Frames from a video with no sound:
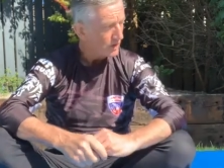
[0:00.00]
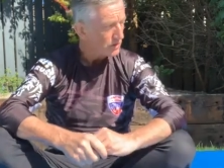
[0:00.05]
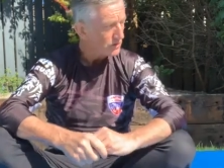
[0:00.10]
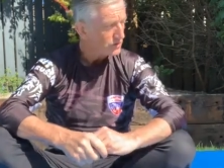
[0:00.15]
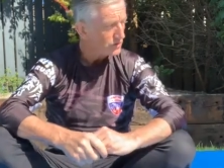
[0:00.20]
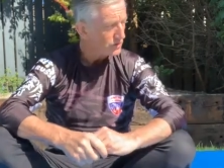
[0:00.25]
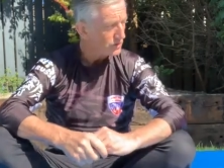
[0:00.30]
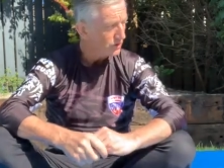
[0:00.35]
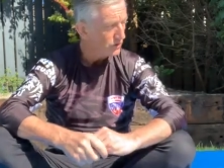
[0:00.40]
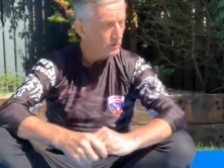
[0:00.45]

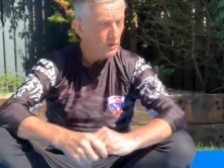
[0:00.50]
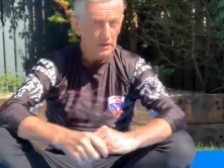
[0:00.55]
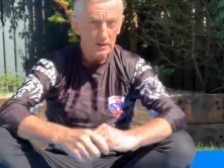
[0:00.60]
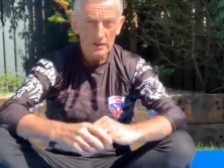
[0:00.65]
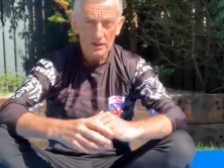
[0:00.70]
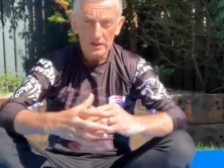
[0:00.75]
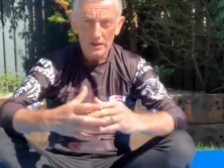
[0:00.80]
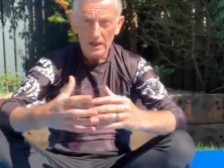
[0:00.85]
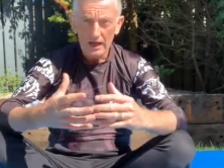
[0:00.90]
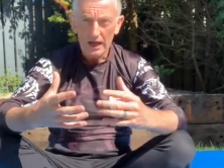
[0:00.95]
So
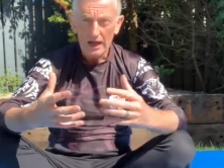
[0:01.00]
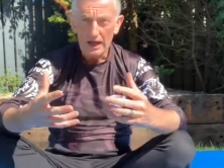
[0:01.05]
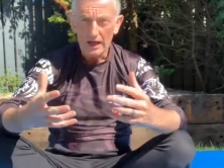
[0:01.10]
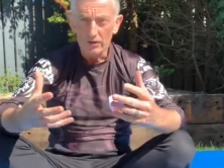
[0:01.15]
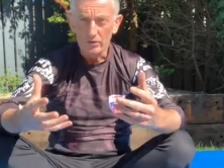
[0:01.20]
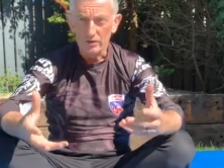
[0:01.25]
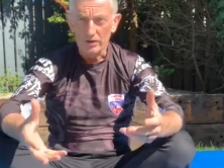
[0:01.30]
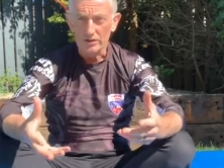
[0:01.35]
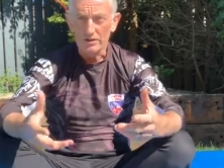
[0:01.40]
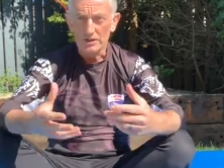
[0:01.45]

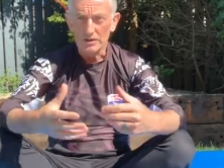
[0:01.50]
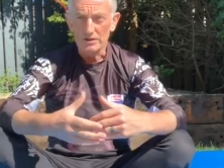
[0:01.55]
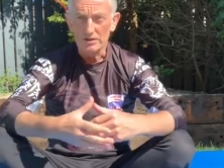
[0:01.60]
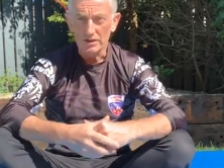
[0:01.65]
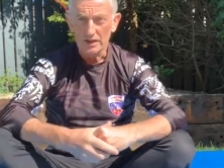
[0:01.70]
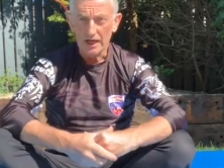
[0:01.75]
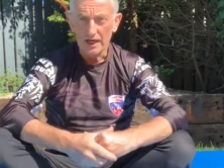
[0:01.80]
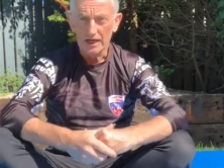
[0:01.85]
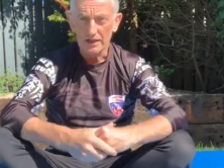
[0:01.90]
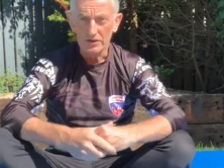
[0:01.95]
one of the things you
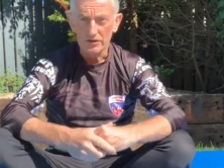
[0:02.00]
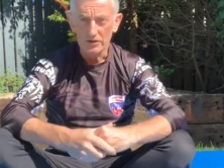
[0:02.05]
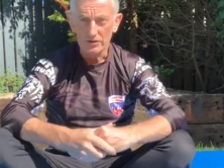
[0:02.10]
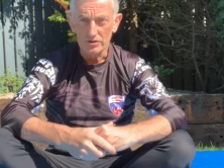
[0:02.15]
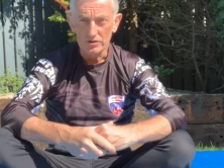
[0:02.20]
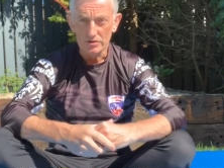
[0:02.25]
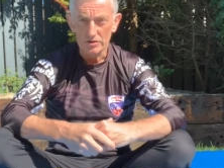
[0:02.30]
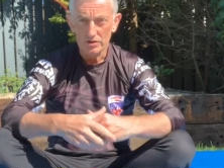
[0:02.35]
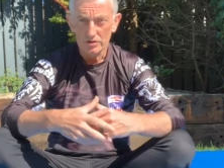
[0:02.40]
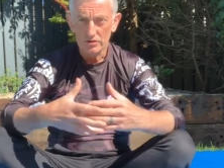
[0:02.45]
can do
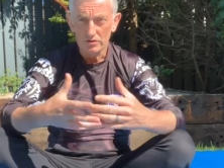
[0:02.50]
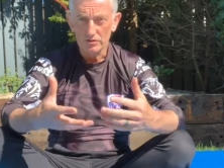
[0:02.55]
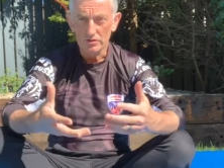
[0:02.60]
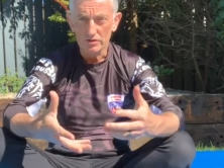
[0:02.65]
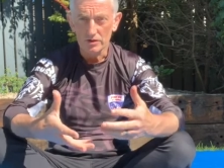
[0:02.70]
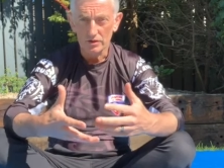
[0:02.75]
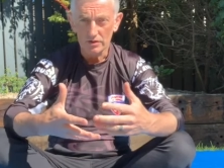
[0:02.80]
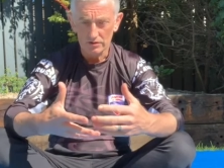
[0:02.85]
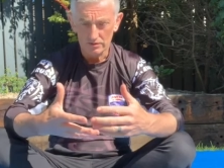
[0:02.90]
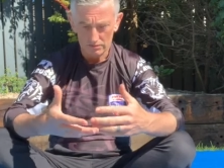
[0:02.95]
is you
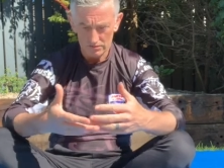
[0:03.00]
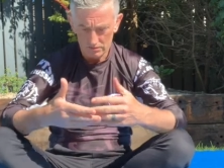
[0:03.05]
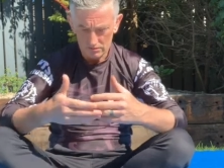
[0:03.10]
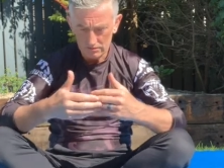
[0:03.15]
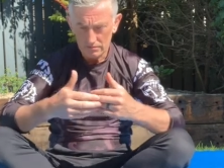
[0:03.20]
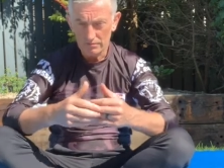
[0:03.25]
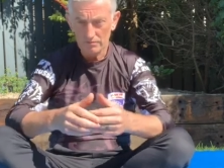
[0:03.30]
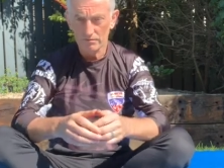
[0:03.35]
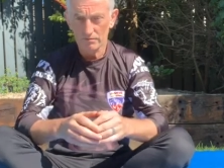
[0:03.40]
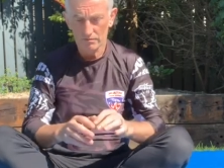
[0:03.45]
can
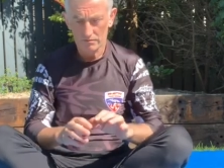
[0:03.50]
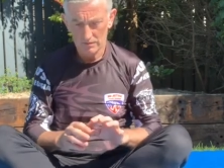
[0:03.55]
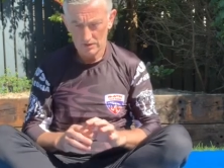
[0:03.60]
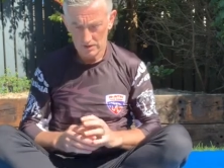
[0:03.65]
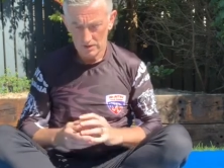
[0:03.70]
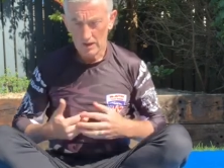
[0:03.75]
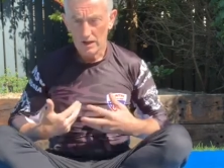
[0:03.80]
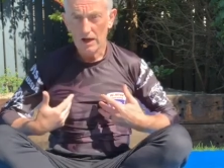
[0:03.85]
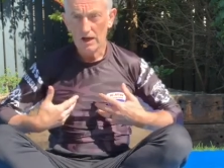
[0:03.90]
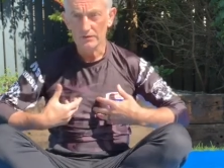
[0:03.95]

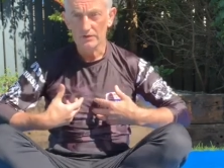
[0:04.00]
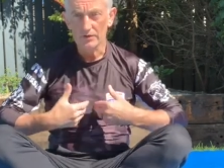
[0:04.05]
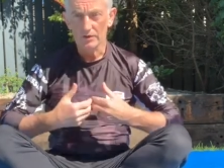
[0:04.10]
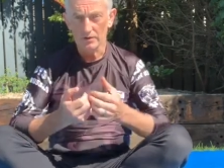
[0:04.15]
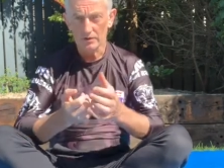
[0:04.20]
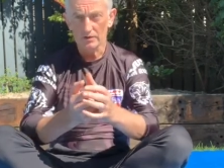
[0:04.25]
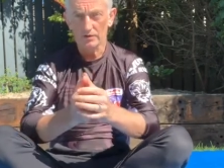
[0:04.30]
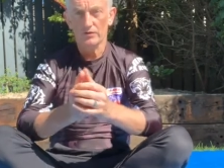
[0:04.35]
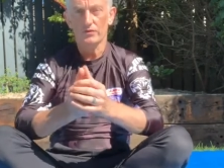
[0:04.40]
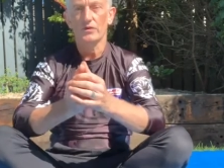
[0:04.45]
have your
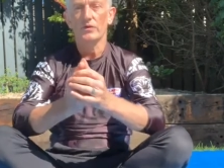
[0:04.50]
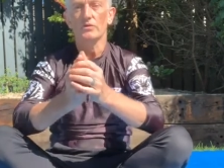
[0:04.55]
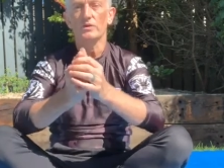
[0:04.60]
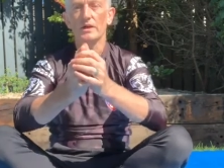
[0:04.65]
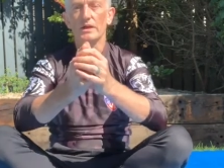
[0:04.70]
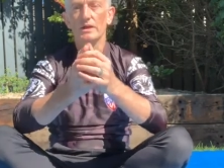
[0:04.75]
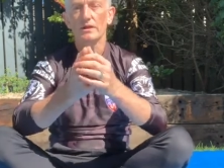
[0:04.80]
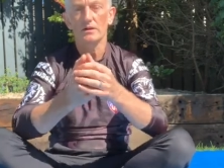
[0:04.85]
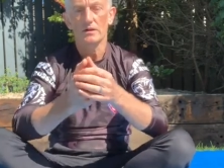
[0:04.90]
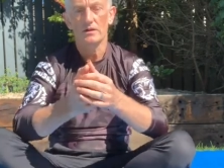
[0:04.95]
phone
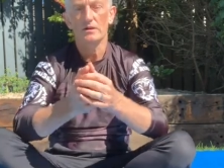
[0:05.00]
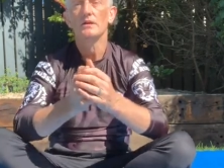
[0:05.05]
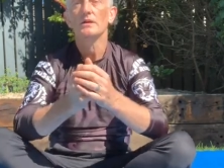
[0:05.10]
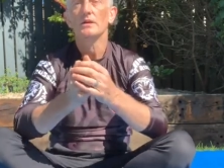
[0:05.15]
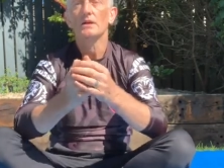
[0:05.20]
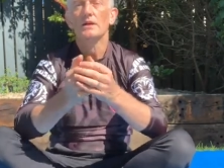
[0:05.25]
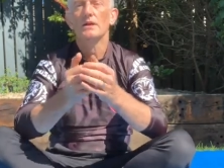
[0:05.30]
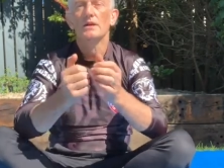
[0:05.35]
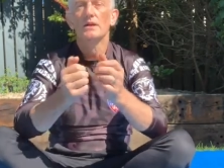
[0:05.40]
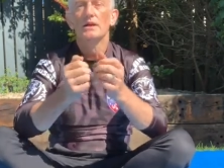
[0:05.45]
here,
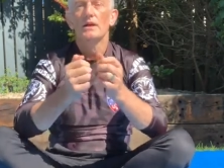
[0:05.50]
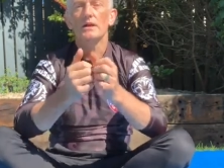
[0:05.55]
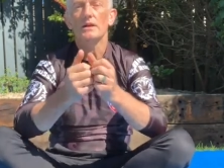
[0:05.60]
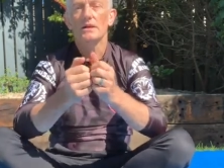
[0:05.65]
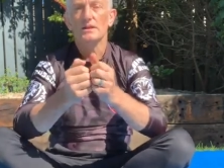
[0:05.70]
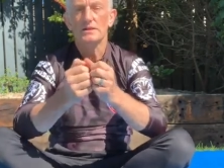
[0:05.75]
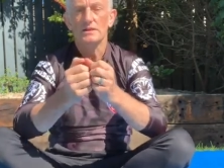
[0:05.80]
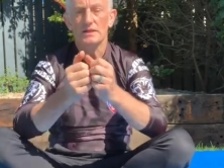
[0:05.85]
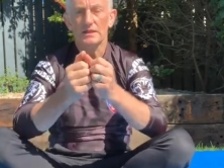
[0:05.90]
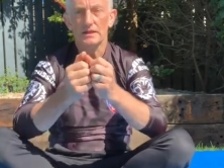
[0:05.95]
and
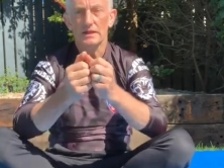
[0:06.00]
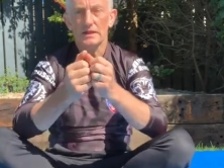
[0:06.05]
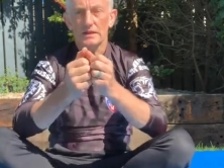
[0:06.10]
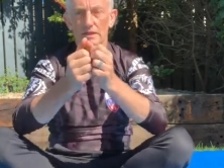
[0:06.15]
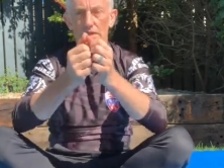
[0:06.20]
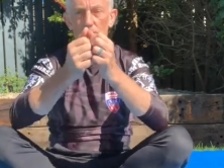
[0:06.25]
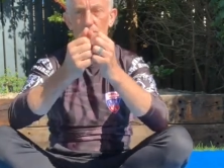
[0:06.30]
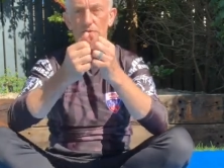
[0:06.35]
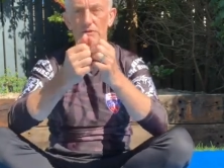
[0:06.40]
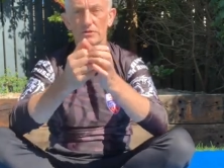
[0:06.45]
you can sit like
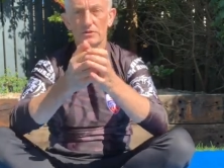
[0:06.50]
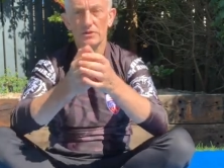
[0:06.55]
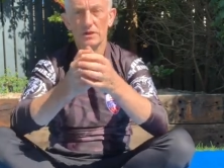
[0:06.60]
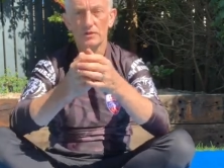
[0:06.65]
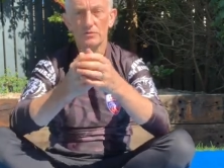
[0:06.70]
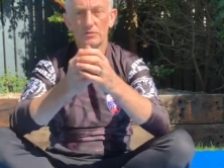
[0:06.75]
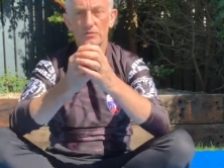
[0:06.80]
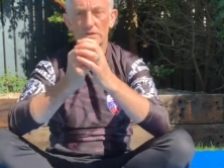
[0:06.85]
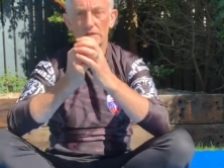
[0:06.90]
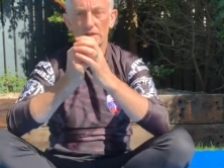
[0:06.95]
this, put your
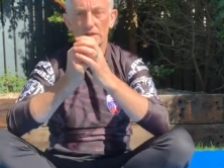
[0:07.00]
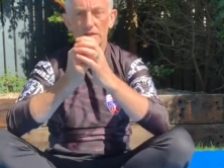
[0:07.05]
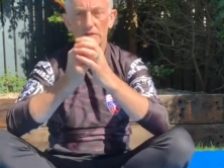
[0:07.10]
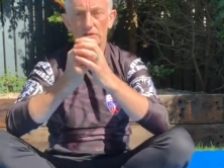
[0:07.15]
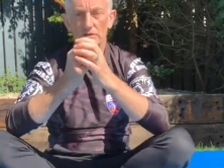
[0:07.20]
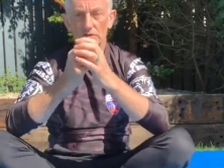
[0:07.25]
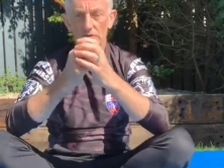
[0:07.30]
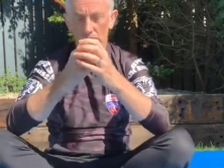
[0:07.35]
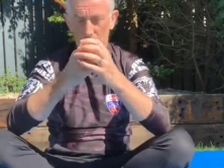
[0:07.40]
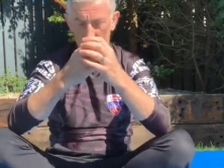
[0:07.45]
elbows here.
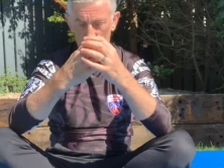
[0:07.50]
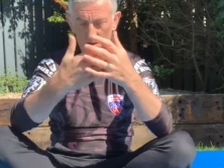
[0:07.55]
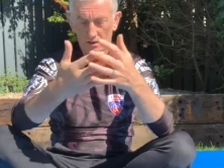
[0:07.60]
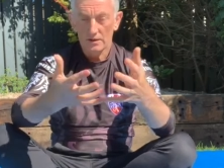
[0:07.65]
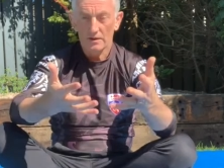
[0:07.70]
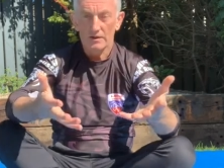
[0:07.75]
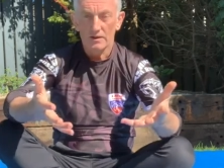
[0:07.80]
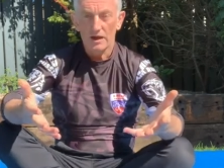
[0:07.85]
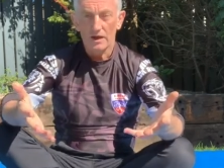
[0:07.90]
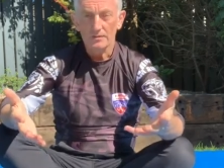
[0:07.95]
So
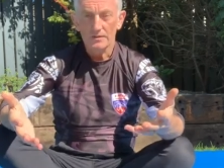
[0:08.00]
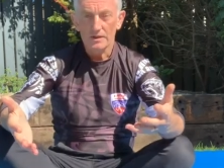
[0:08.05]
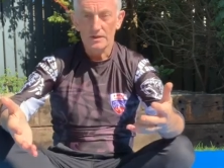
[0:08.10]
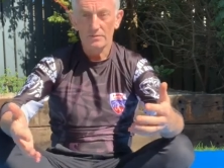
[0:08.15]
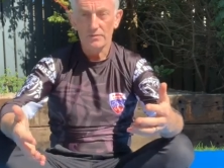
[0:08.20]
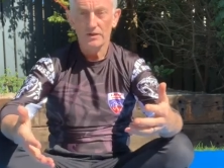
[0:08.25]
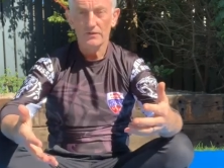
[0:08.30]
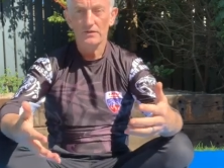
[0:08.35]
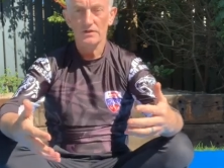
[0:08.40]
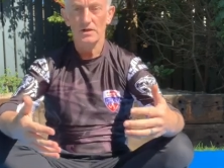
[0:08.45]
I'm getting a
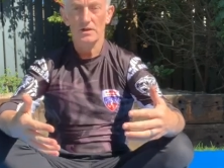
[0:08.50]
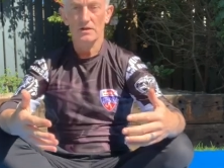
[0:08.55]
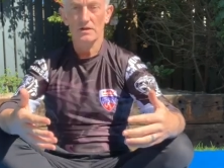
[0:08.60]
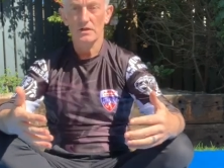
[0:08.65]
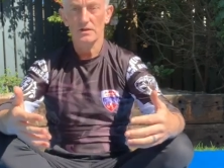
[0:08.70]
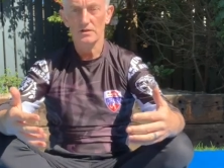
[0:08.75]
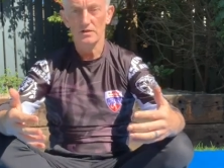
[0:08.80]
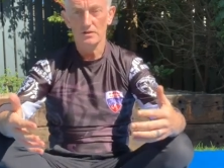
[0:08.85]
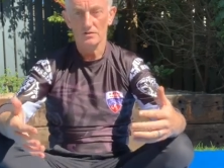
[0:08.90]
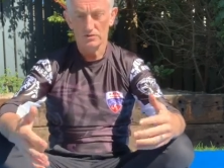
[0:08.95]
bit of a
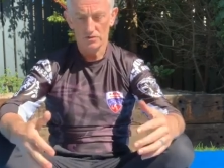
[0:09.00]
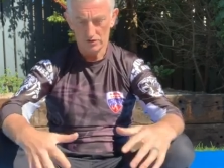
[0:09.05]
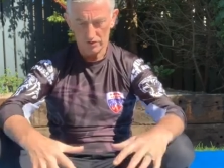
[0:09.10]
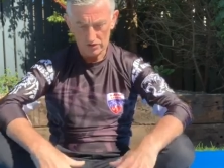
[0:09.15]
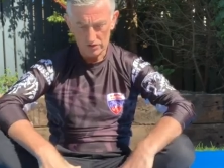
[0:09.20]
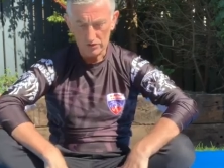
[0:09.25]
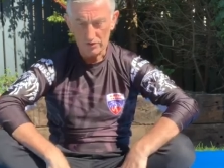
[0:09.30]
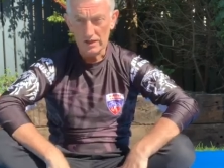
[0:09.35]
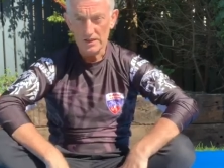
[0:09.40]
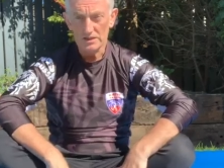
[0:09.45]
sort of
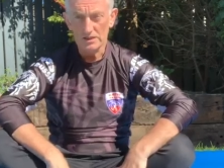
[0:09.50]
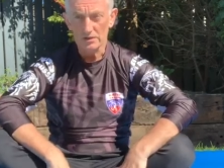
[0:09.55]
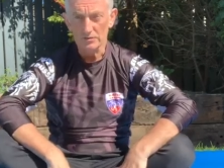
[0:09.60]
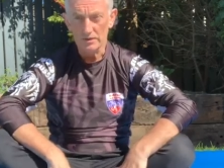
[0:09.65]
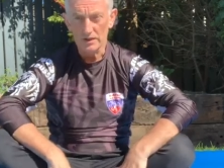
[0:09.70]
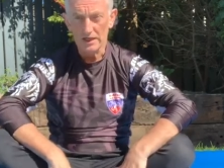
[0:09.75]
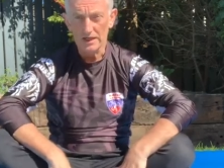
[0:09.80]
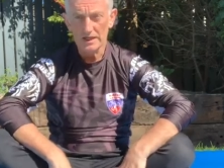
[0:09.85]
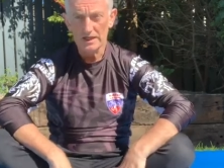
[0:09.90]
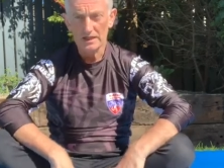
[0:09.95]
stretch on
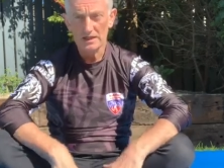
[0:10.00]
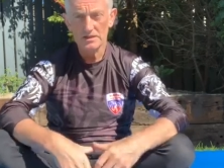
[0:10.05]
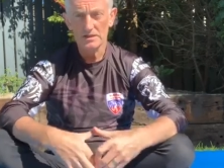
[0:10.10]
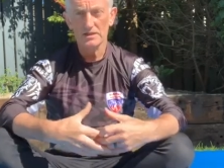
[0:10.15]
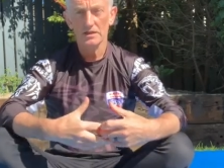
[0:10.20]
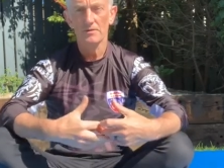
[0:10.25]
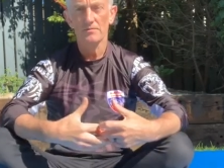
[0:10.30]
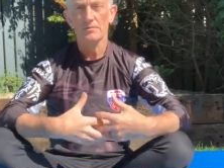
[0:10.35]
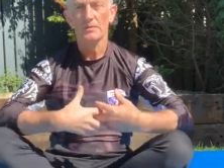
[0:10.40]
my legs.